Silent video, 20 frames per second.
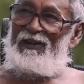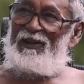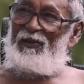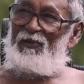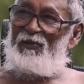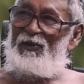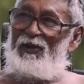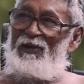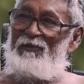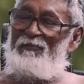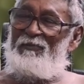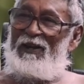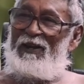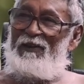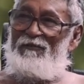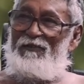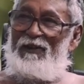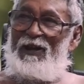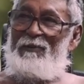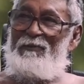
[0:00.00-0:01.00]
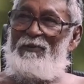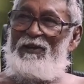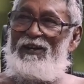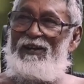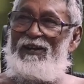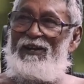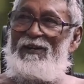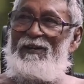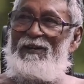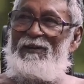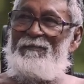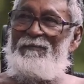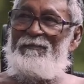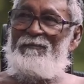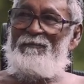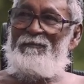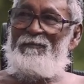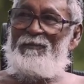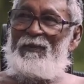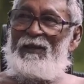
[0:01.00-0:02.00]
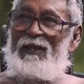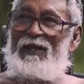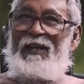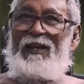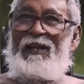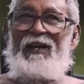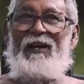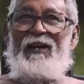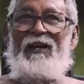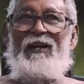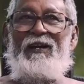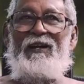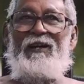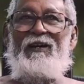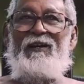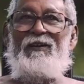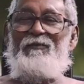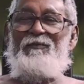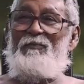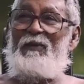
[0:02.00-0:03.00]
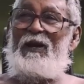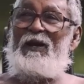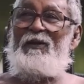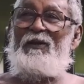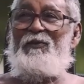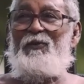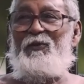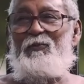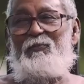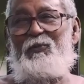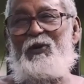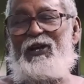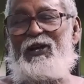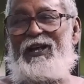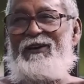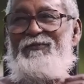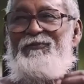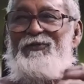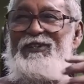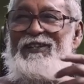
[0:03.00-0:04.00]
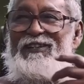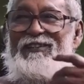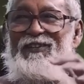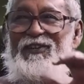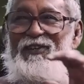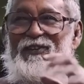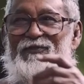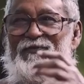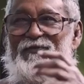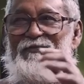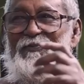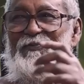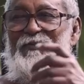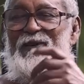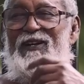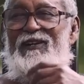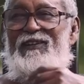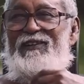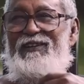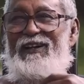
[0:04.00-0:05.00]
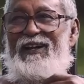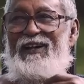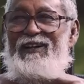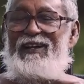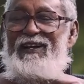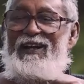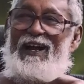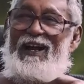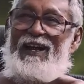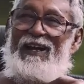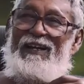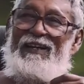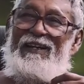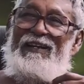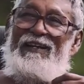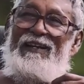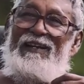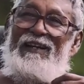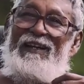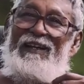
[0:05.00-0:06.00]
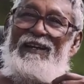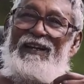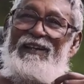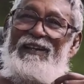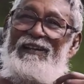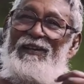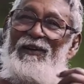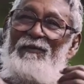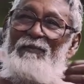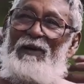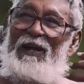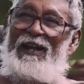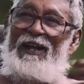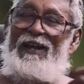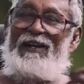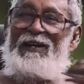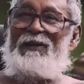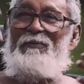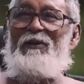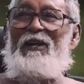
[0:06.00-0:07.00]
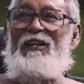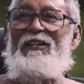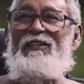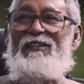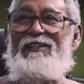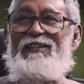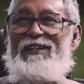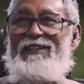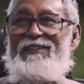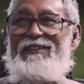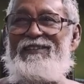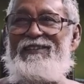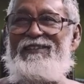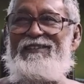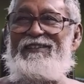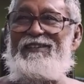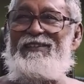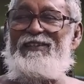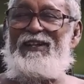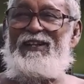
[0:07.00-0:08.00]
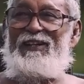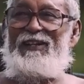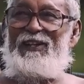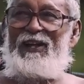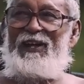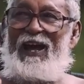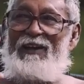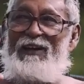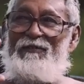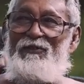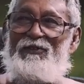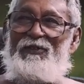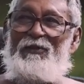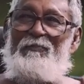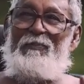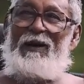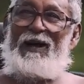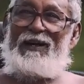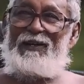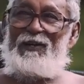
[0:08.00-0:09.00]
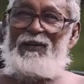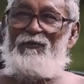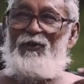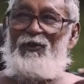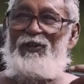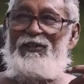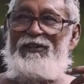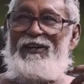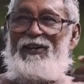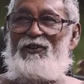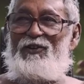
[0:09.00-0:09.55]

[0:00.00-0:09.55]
now in my family, because I was a sort of middle guy, my elder brothers and sisters, I was the butt of all